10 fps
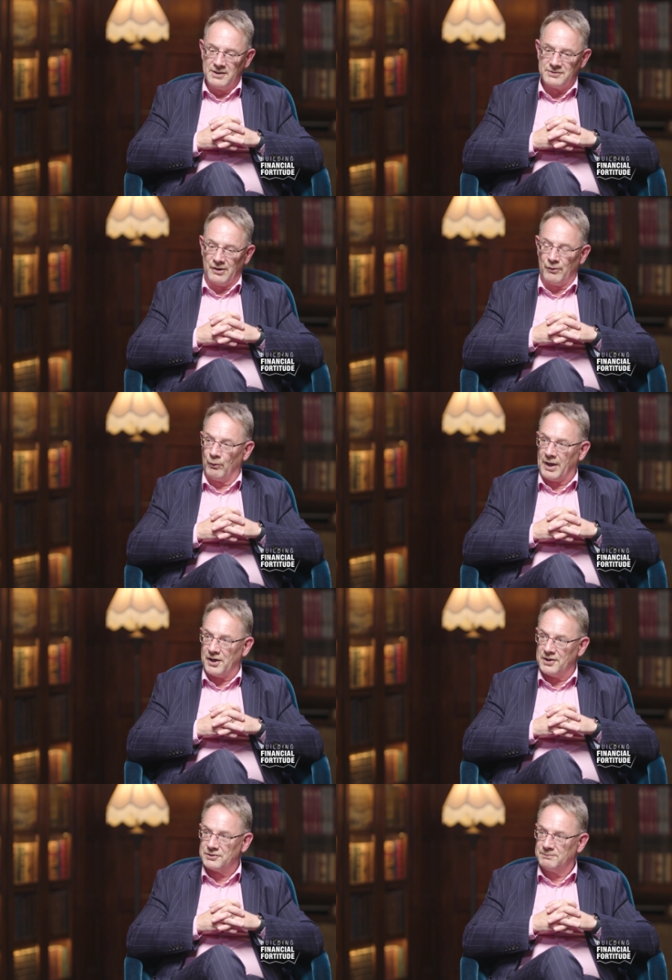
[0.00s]
The old
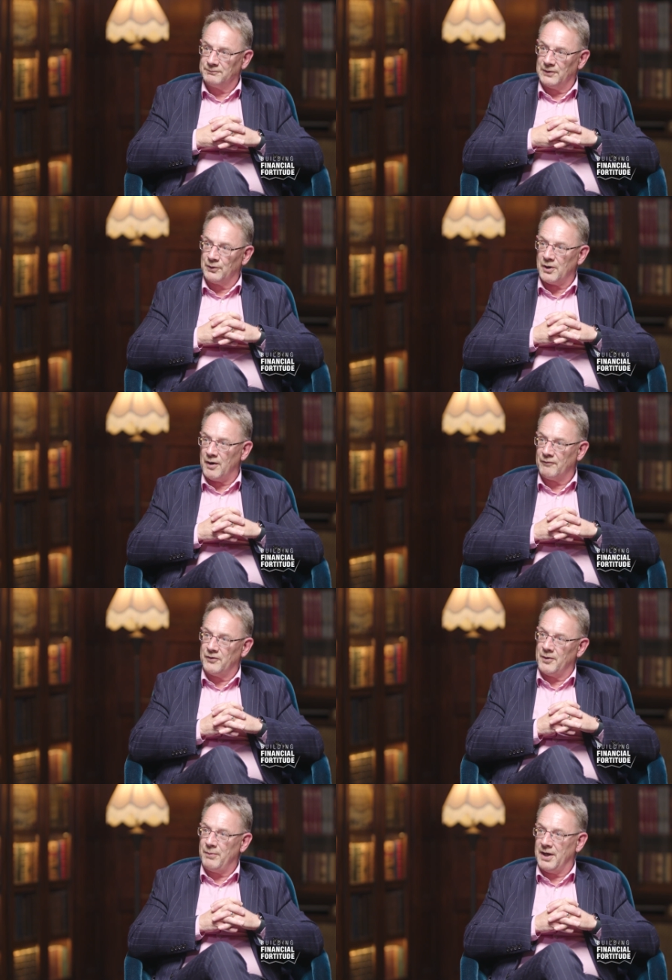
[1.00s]
adage, look after
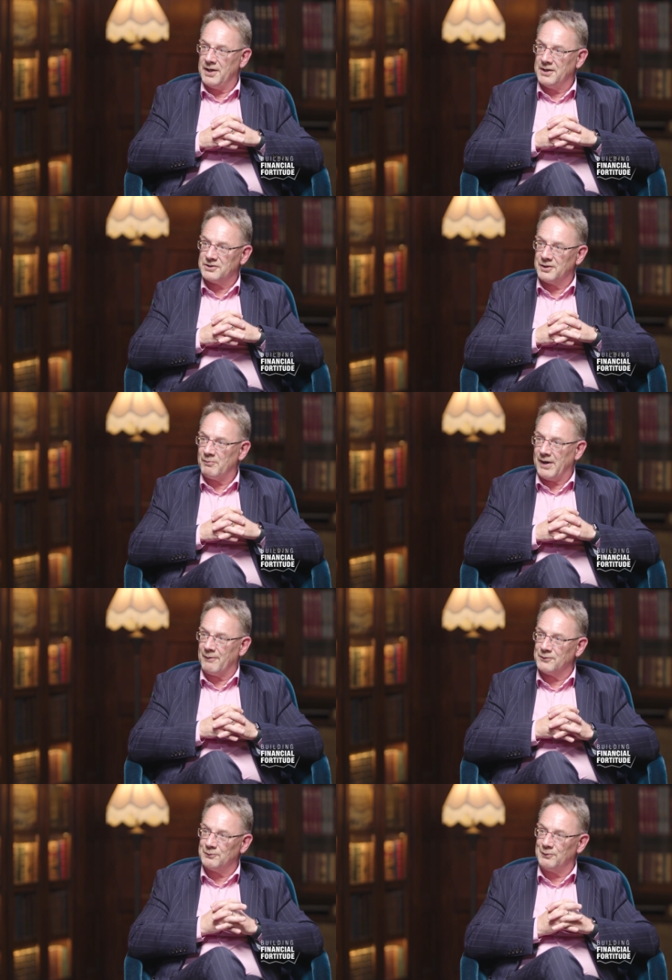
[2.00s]
the pennies and the
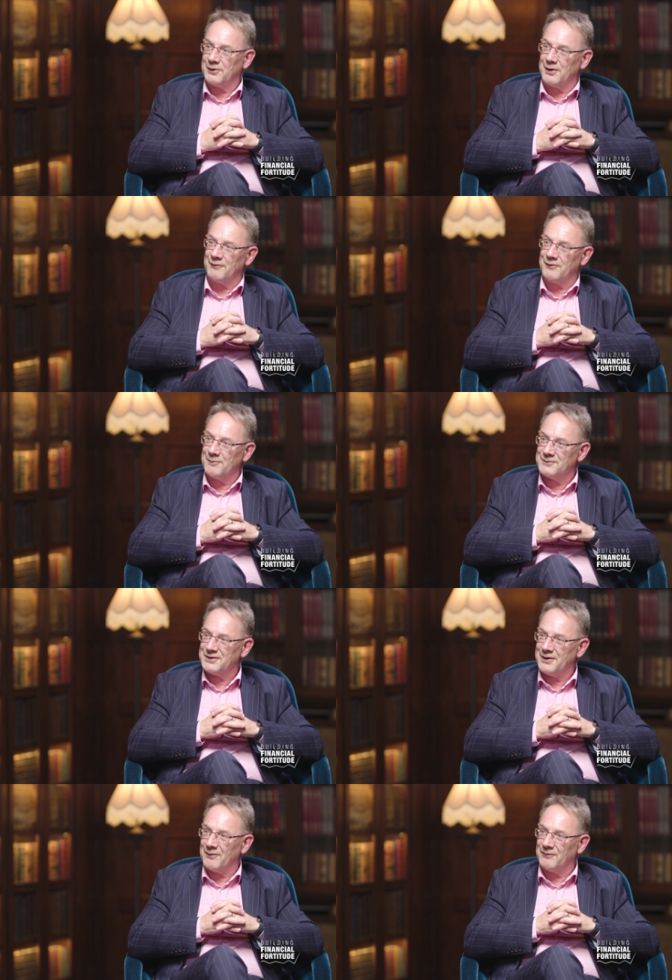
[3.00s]
pounds will look after
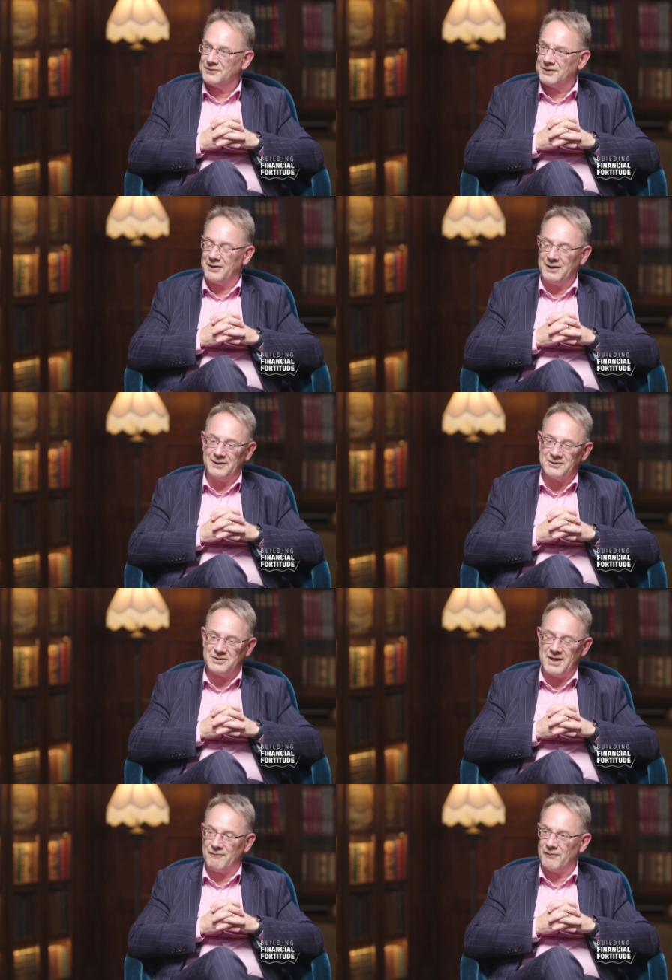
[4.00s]
themselves. I think there's
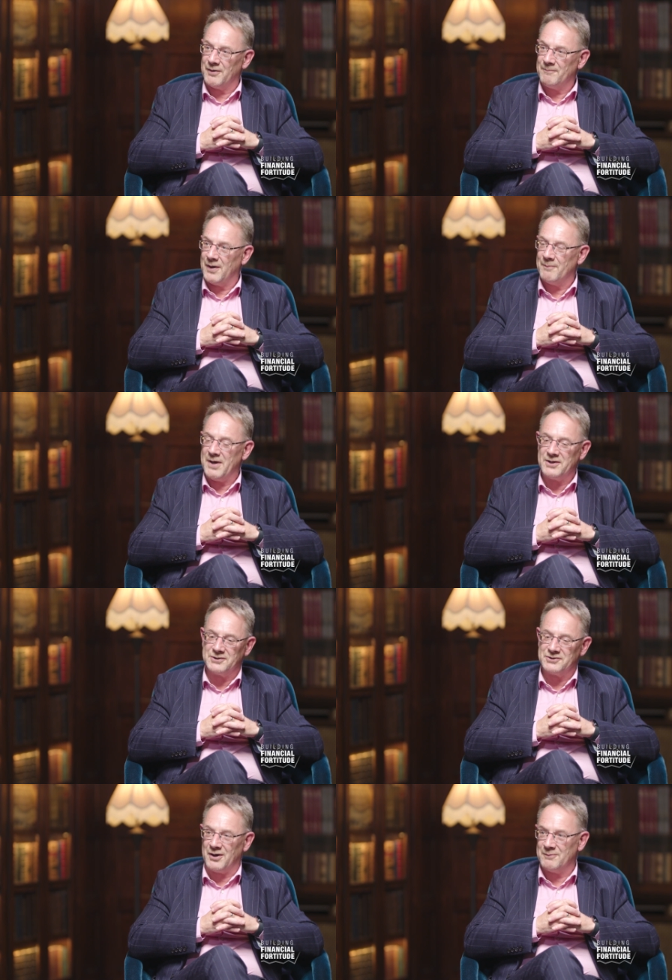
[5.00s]
never a better
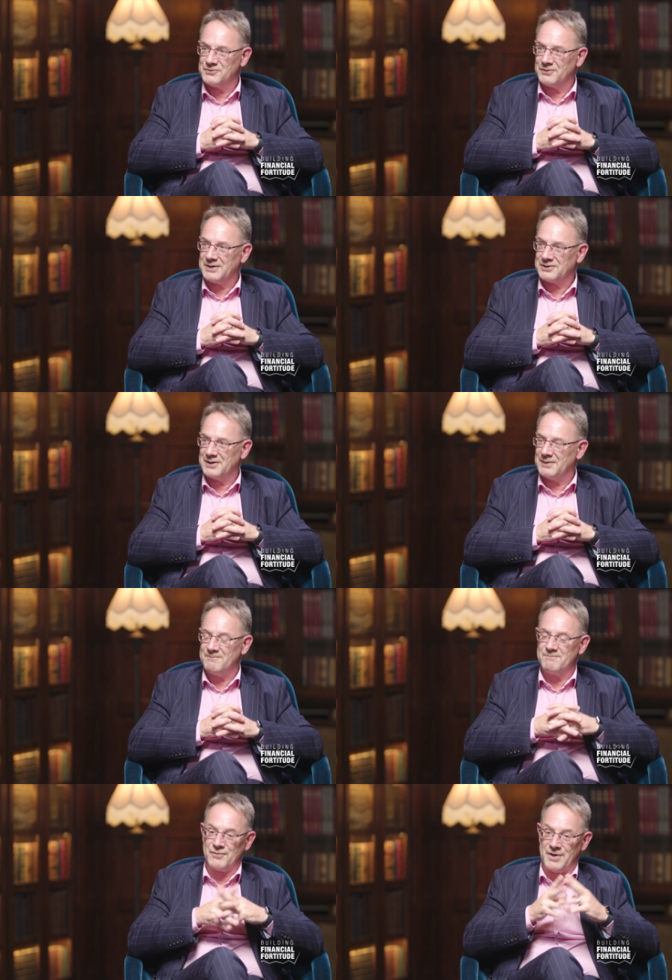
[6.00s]
time to actually
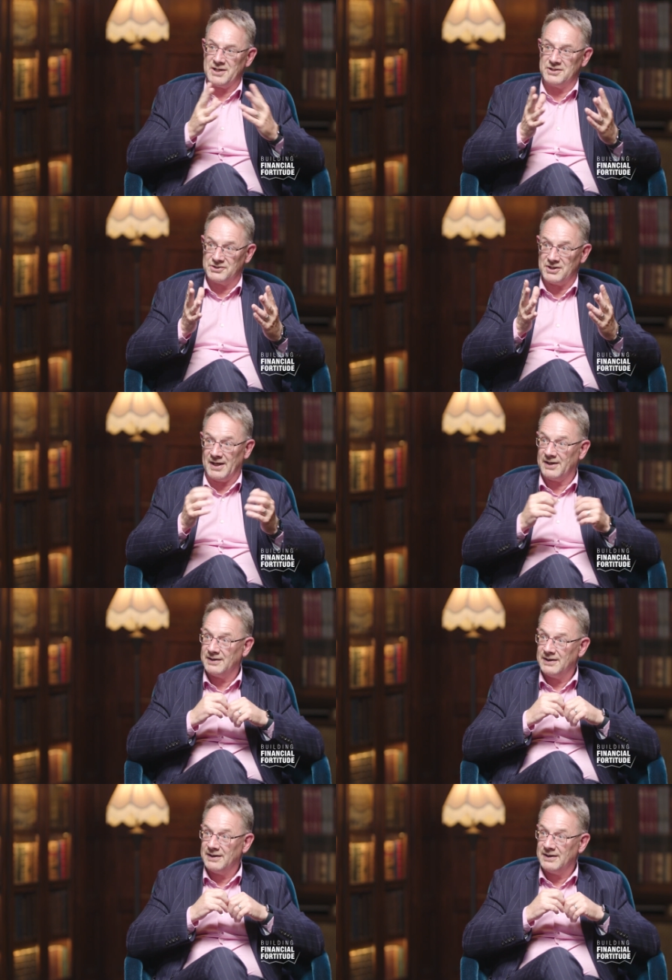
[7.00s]
practice that